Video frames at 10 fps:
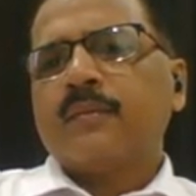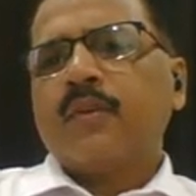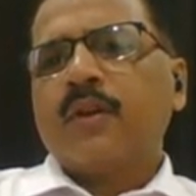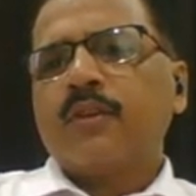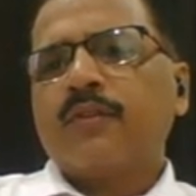
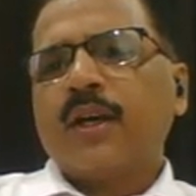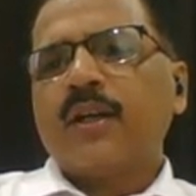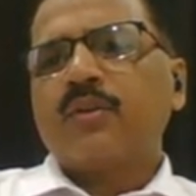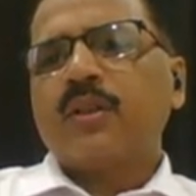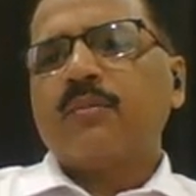We have to
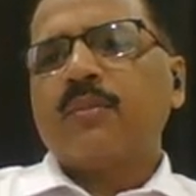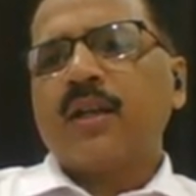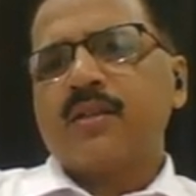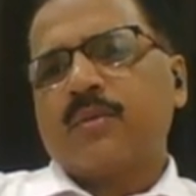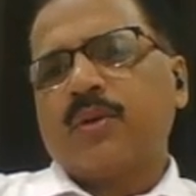find out the
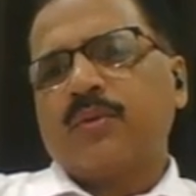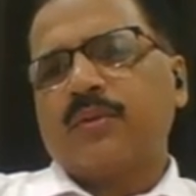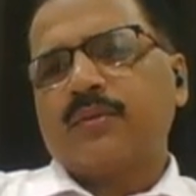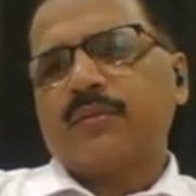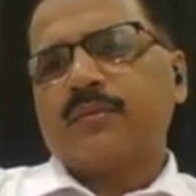balance amount.
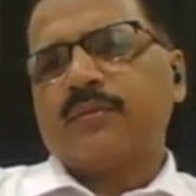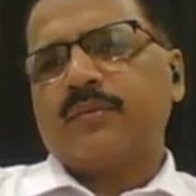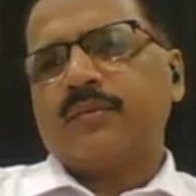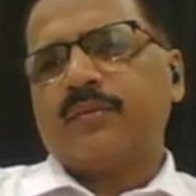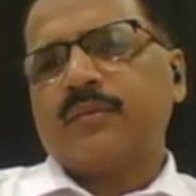
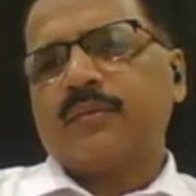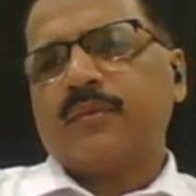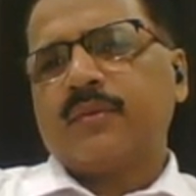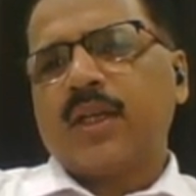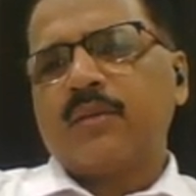
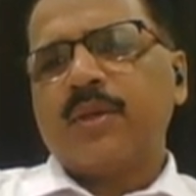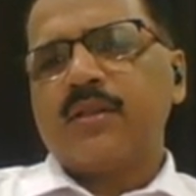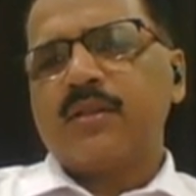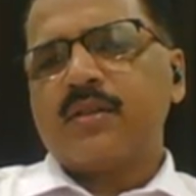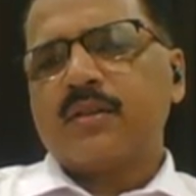That
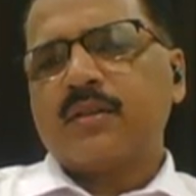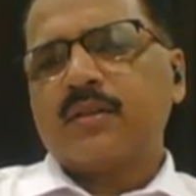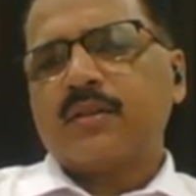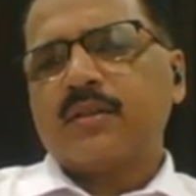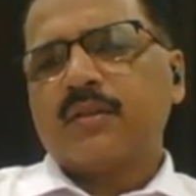means
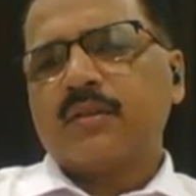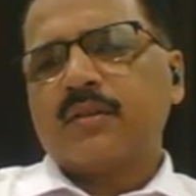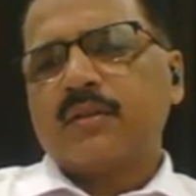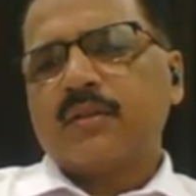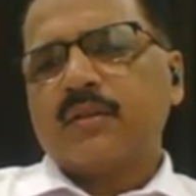
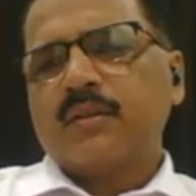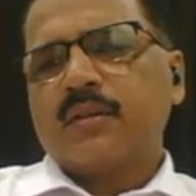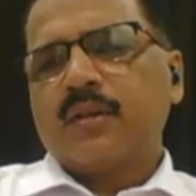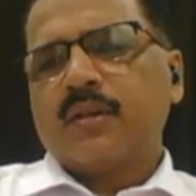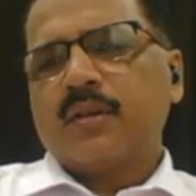
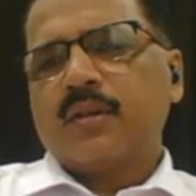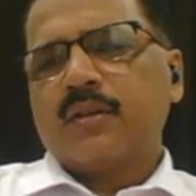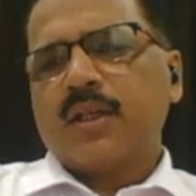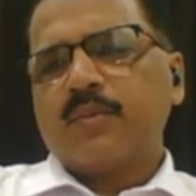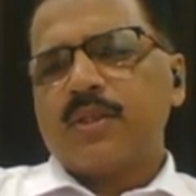
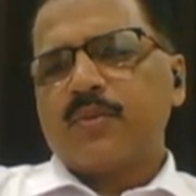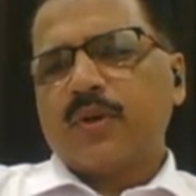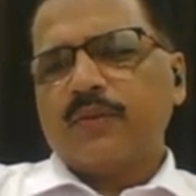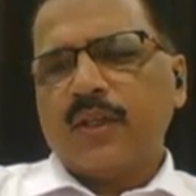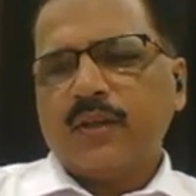
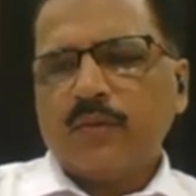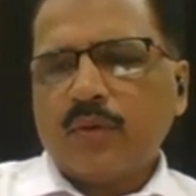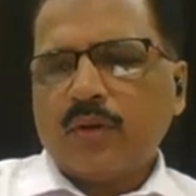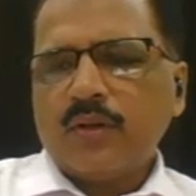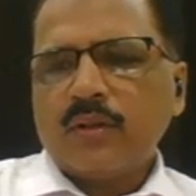what we
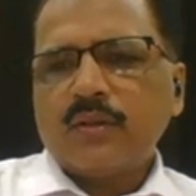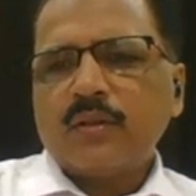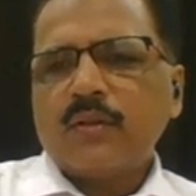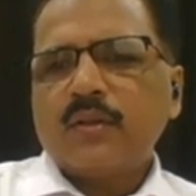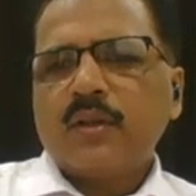want
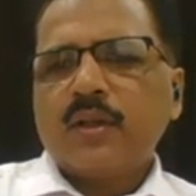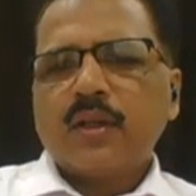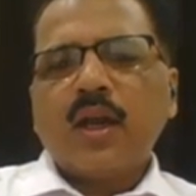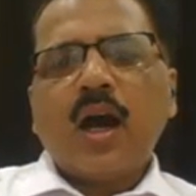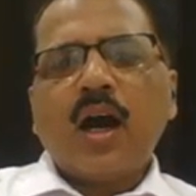
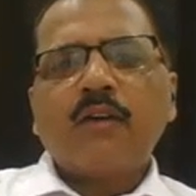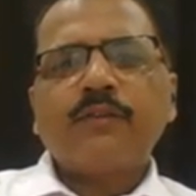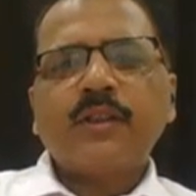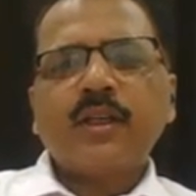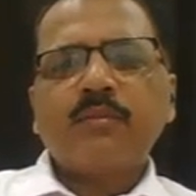
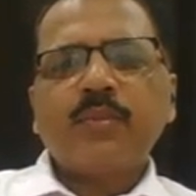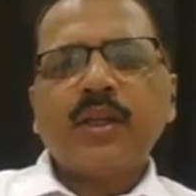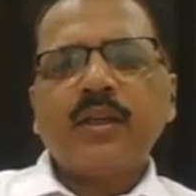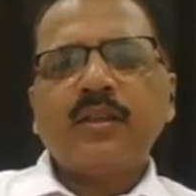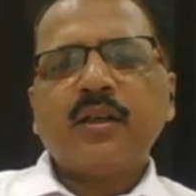after
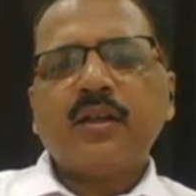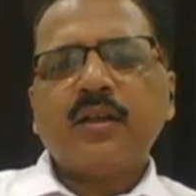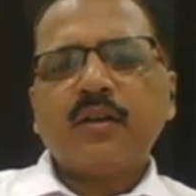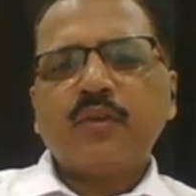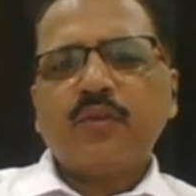paying
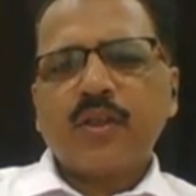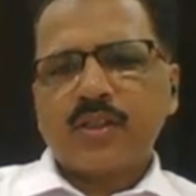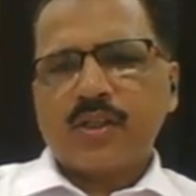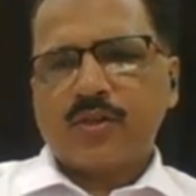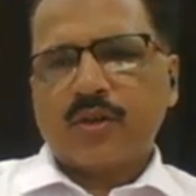the
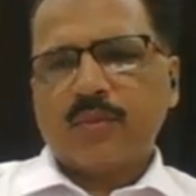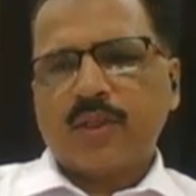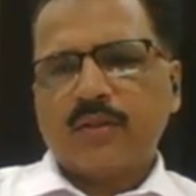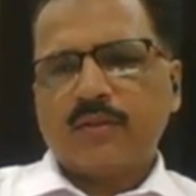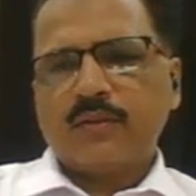first installment.